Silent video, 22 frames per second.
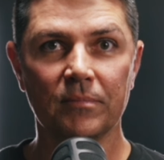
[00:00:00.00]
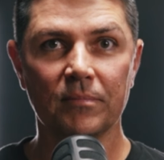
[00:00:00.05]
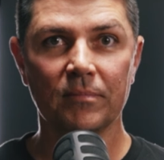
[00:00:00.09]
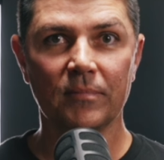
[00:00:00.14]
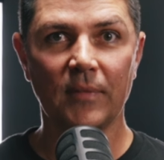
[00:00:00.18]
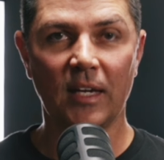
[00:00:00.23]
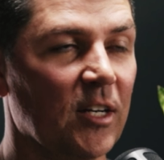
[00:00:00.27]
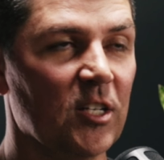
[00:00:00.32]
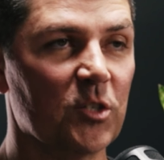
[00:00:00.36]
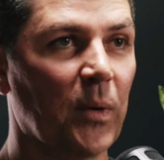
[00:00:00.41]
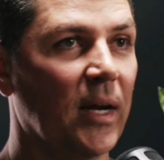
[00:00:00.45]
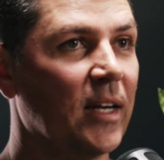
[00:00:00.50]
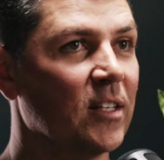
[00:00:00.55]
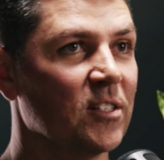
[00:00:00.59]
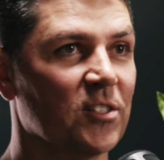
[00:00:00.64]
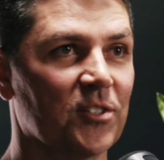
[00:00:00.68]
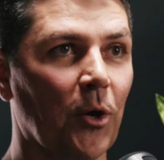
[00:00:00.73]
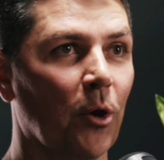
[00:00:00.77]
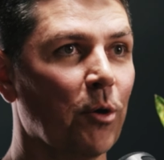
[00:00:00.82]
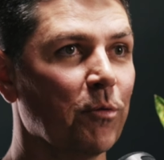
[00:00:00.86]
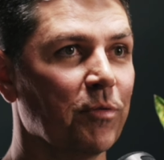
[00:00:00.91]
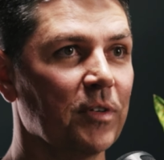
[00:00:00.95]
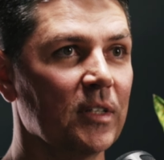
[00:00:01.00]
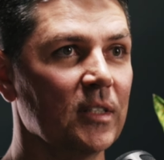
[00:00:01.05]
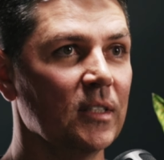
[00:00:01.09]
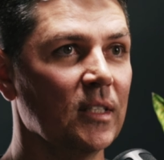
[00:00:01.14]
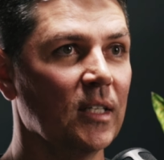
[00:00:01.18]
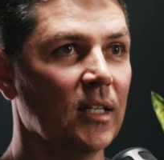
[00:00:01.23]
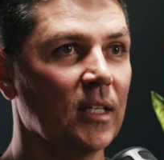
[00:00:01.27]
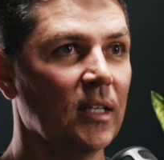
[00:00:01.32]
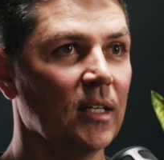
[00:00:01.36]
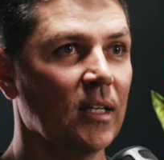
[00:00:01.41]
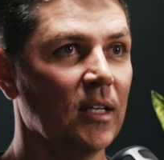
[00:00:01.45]
They just went insolvent.
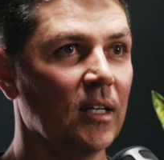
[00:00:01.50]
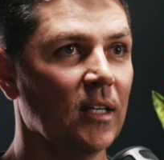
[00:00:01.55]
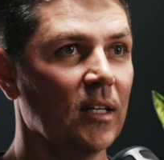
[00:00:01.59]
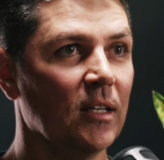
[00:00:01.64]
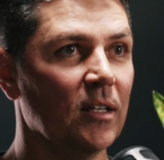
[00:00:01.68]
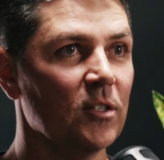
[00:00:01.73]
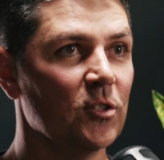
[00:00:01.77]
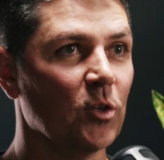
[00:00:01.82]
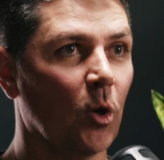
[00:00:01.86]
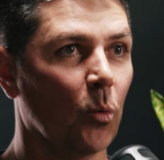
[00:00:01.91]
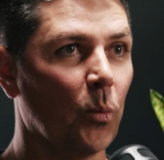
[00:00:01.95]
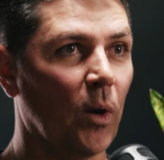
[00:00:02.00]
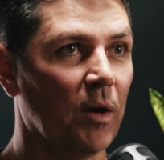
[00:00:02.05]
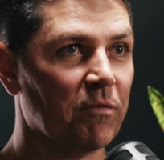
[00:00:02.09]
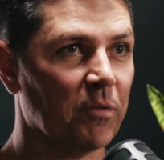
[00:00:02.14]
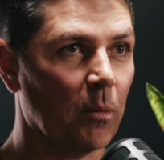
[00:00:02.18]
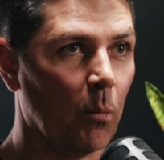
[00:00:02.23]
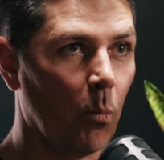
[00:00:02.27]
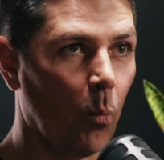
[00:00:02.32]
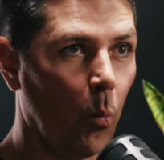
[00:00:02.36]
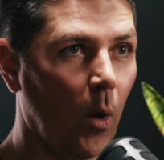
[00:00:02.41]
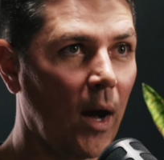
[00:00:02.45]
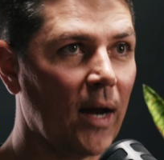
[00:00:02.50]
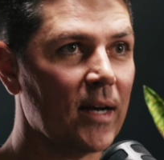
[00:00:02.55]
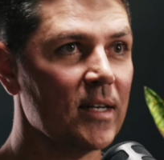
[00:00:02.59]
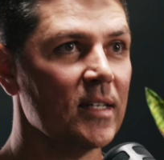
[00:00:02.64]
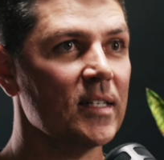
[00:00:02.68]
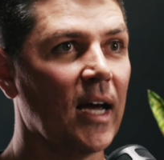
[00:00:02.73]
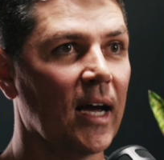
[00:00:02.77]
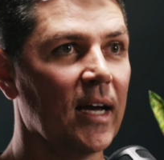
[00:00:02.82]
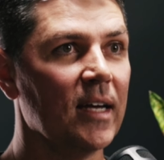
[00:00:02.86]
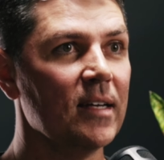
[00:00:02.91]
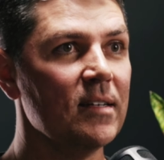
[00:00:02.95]
So it went from one
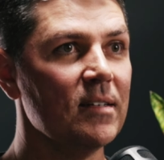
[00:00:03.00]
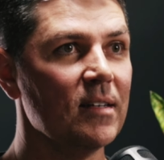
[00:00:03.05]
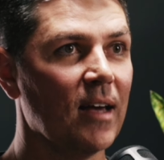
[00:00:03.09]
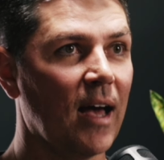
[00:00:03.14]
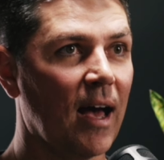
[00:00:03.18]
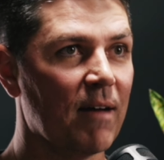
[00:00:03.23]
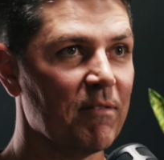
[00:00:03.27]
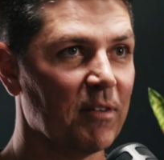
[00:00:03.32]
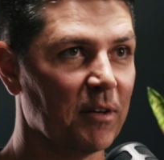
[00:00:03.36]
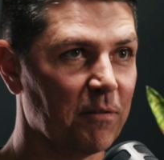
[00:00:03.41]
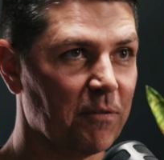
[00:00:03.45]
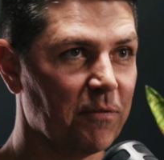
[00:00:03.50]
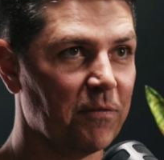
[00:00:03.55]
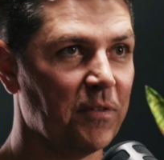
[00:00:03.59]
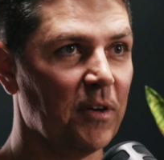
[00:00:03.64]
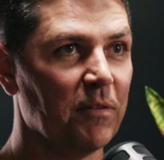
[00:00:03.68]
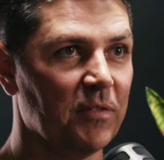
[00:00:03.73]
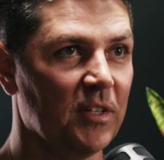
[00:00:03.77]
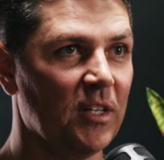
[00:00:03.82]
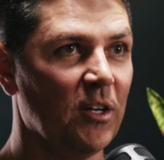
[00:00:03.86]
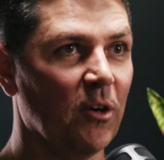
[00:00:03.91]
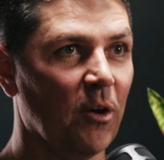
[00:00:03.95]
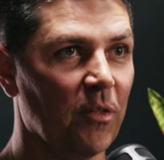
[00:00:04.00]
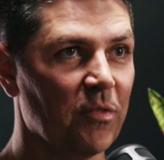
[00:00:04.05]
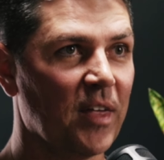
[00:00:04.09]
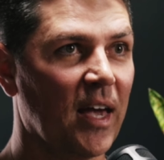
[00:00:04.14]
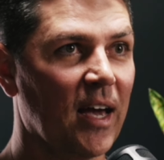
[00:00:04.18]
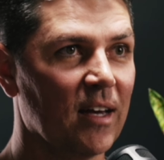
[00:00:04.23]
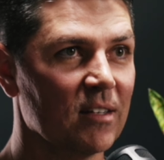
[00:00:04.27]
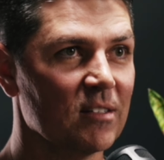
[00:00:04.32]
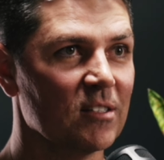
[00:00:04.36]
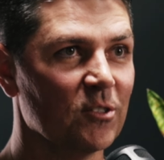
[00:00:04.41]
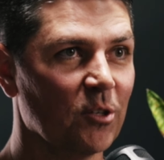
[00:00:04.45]
day having
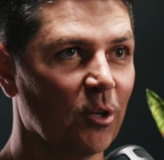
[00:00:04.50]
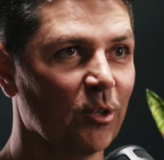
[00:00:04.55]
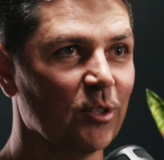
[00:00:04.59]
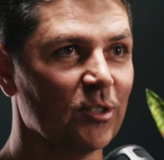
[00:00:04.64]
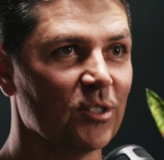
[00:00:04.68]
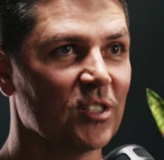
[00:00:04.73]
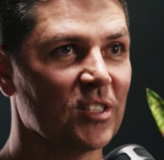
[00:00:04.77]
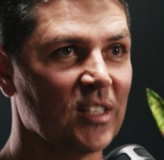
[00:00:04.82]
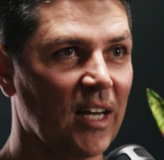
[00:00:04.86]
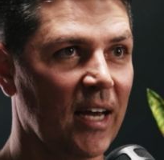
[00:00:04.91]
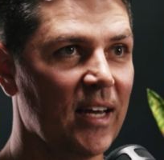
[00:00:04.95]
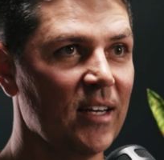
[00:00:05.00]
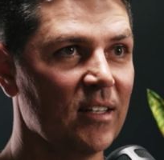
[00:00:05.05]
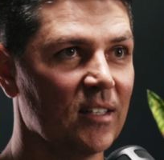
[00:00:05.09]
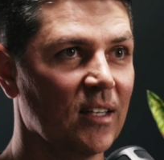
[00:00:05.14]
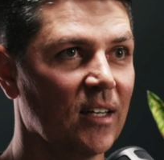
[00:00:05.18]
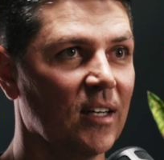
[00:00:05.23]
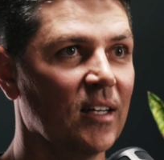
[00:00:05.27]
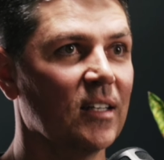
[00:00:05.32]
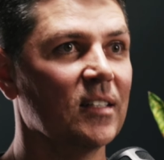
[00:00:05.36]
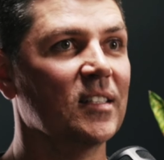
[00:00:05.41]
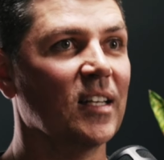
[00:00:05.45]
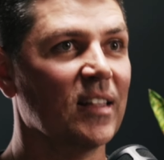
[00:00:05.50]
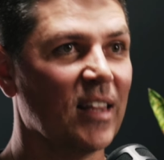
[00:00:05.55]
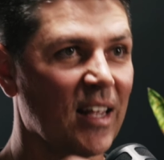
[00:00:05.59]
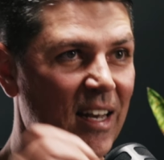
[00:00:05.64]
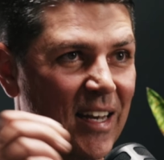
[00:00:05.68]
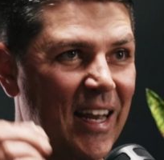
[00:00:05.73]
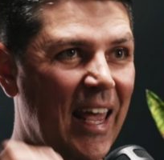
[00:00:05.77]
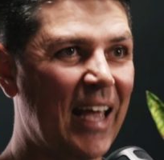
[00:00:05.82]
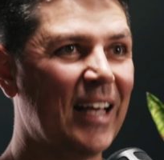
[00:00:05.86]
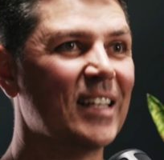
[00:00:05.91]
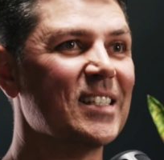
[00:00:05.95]
$50,000 staked to the
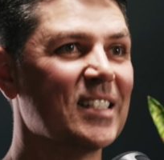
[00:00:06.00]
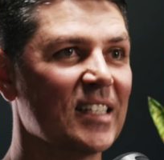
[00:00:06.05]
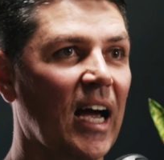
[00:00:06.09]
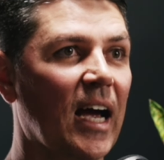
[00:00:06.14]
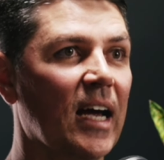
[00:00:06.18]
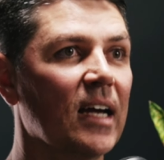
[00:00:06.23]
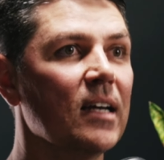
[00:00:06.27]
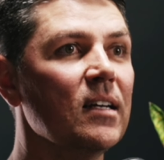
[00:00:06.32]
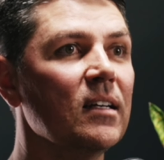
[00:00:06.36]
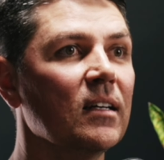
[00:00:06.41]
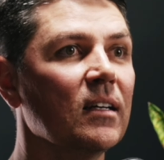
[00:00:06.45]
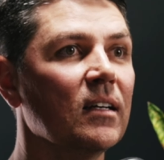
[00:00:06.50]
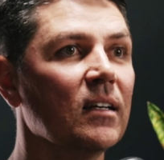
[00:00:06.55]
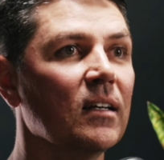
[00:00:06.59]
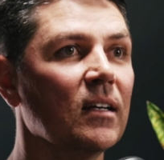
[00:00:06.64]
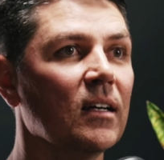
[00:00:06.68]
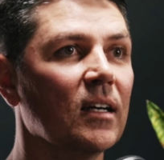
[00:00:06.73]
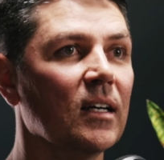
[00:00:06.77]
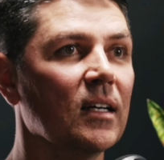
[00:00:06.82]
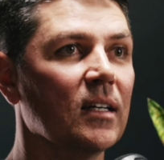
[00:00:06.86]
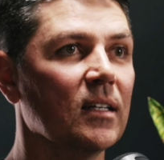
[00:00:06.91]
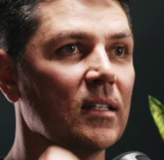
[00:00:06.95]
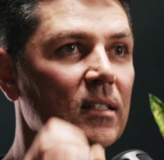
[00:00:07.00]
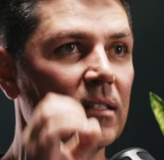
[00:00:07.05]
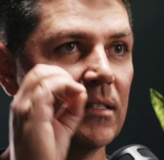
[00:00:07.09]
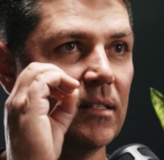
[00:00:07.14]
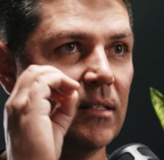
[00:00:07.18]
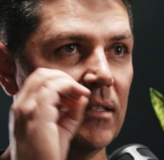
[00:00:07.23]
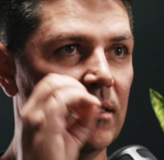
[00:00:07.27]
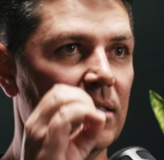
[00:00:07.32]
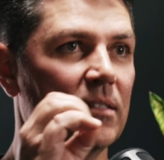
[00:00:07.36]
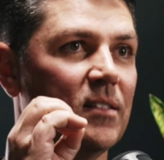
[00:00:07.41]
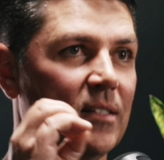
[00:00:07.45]
next day,
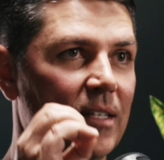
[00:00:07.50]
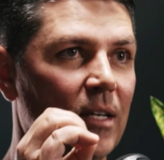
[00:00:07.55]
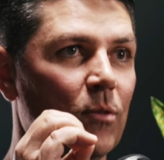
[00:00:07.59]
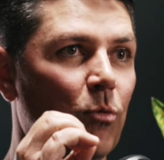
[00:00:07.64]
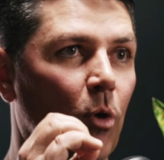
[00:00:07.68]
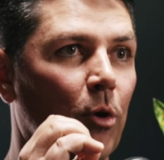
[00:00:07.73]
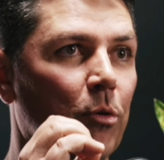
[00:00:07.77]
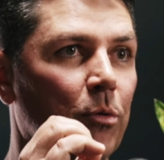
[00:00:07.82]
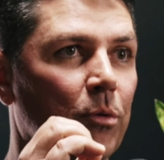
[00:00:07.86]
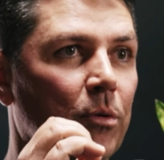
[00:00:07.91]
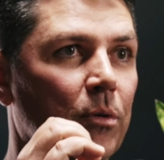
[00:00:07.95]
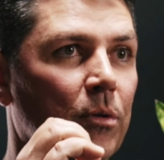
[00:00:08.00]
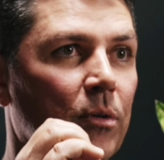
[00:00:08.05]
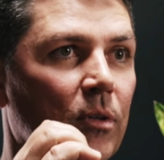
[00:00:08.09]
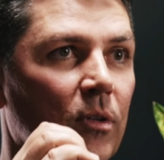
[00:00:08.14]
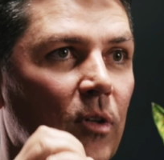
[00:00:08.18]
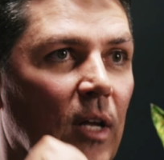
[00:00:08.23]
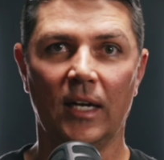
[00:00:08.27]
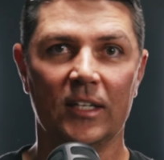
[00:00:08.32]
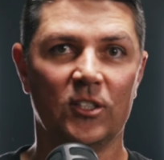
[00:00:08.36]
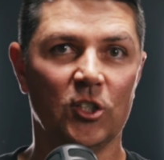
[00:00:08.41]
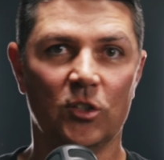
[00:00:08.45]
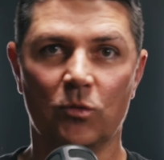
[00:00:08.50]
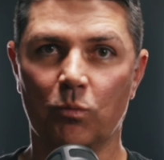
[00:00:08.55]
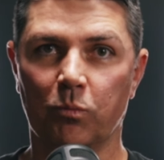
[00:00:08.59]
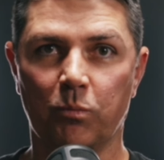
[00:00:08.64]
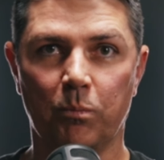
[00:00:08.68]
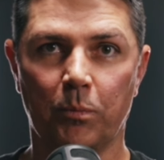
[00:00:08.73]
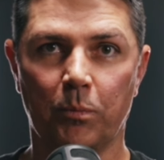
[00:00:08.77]
zero. Like just